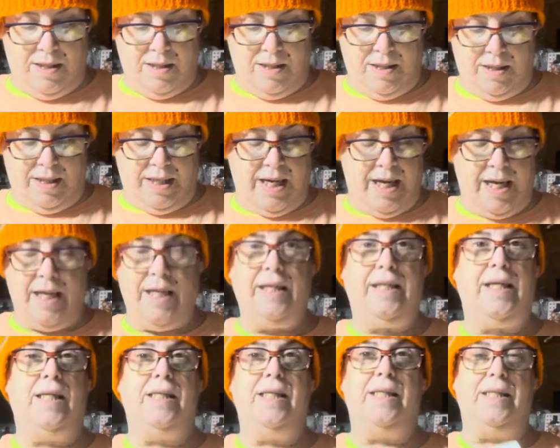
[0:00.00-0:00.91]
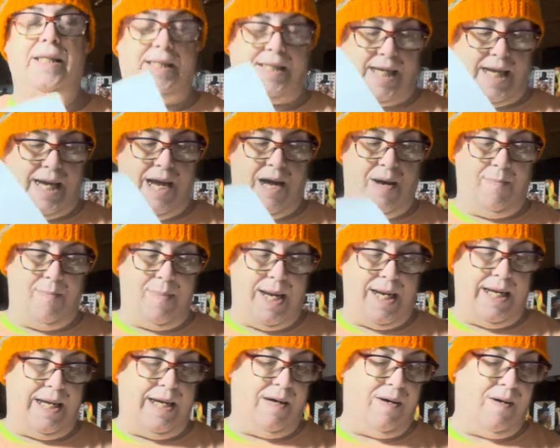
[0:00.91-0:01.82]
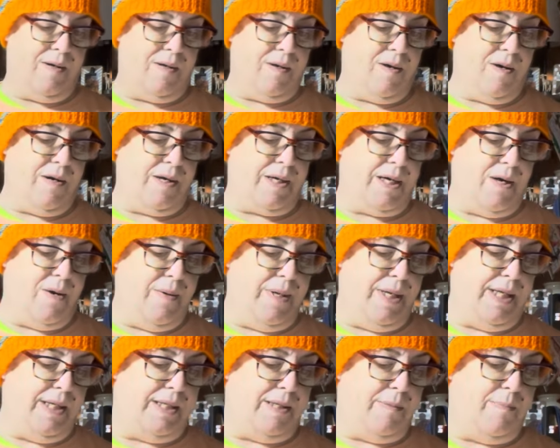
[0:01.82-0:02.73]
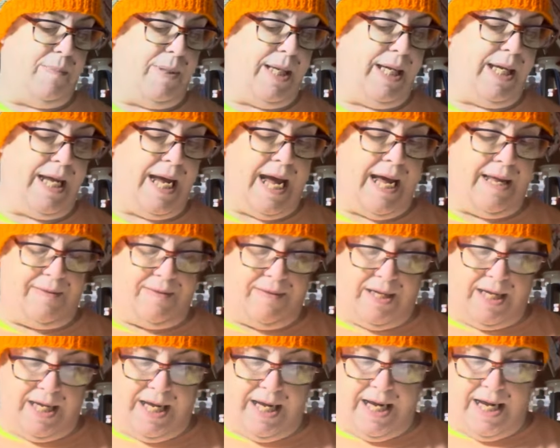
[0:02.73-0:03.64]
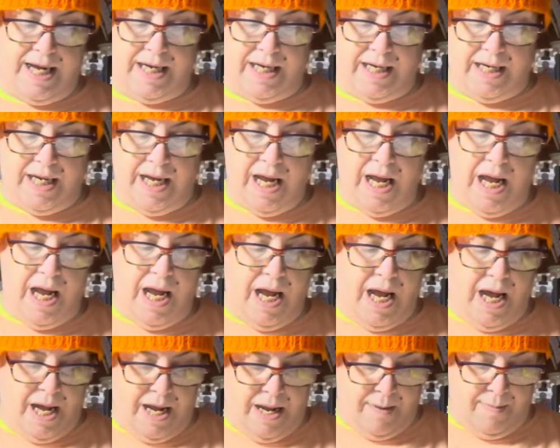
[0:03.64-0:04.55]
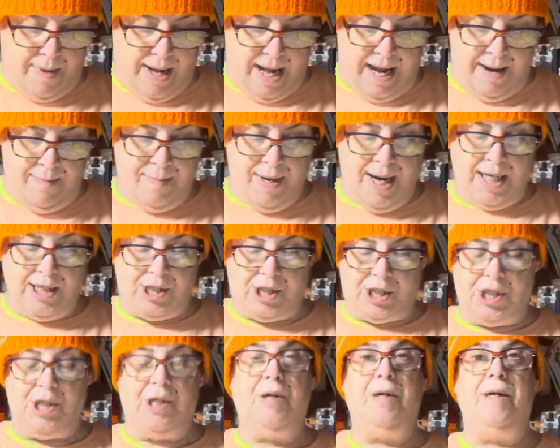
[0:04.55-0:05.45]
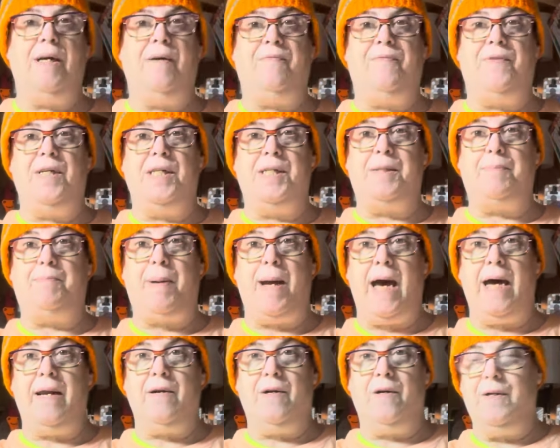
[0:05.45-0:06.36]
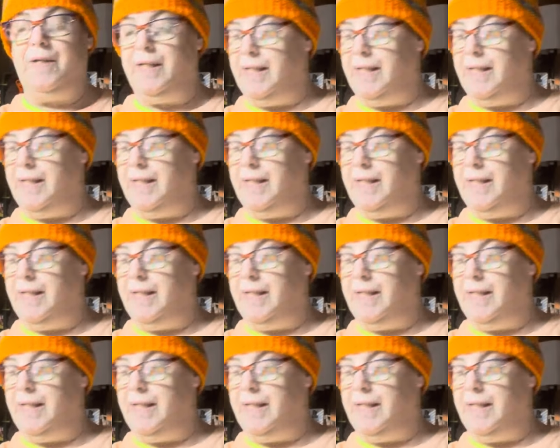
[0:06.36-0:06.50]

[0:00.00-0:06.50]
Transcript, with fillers: Yeah, it doesn't say how many are, are going to be at the end. Um, I'm not sure if this pattern